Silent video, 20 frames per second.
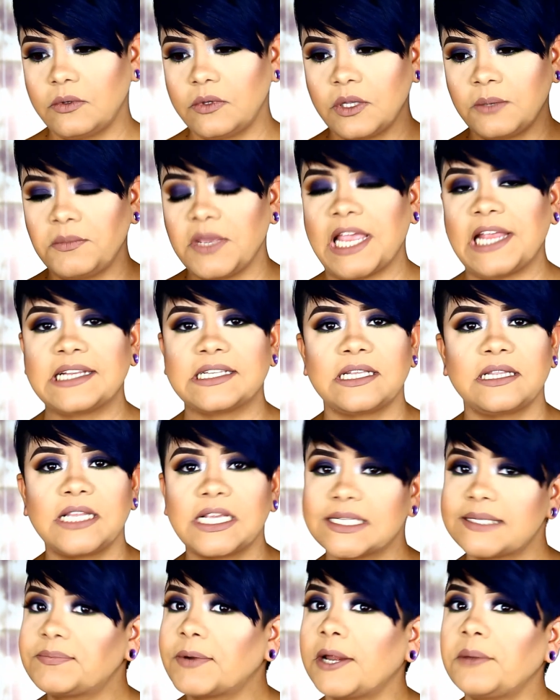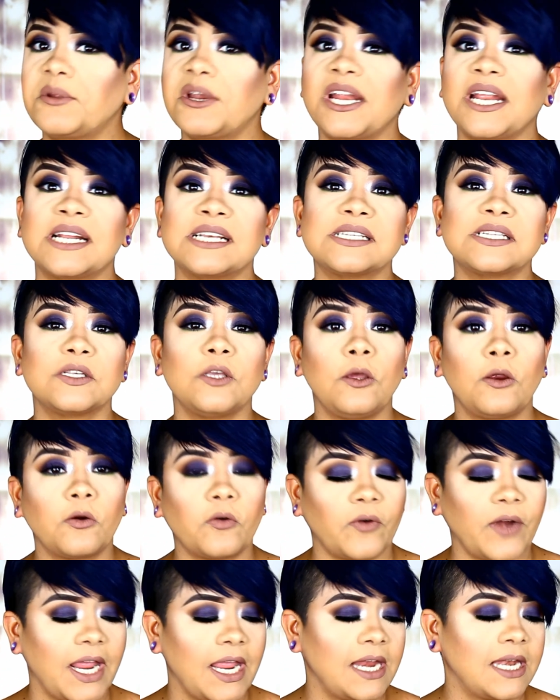amazing. This primer, it is
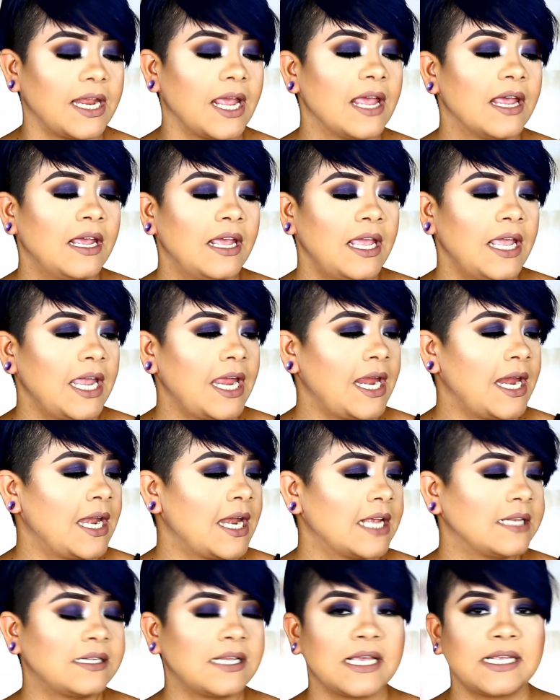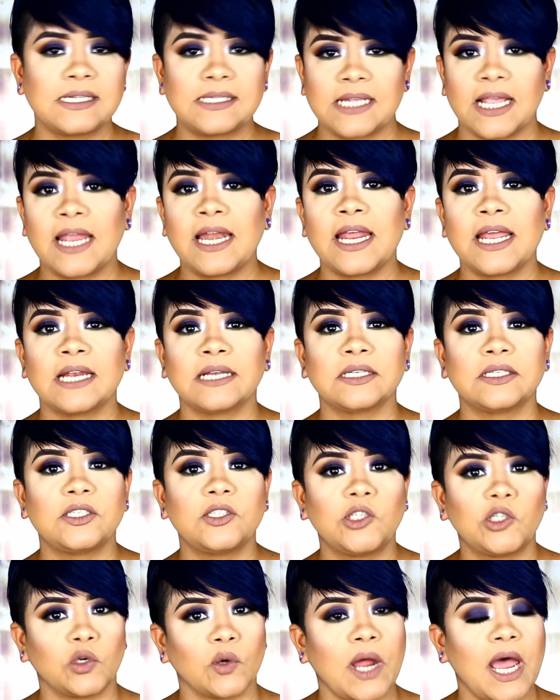great, and as I said, it is
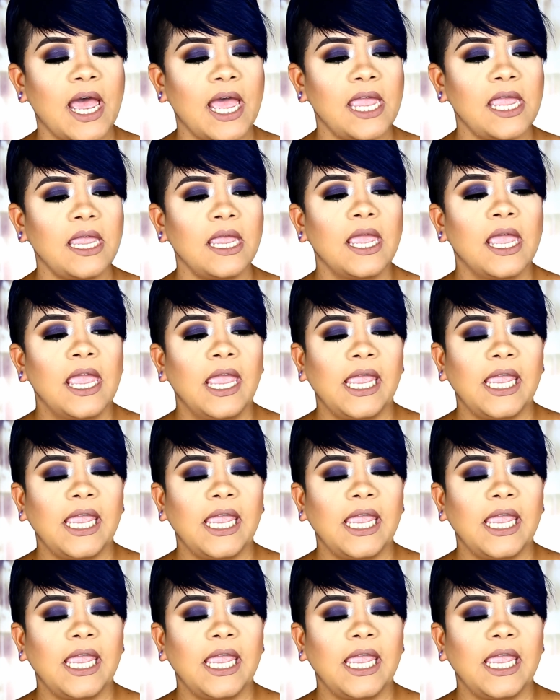dry,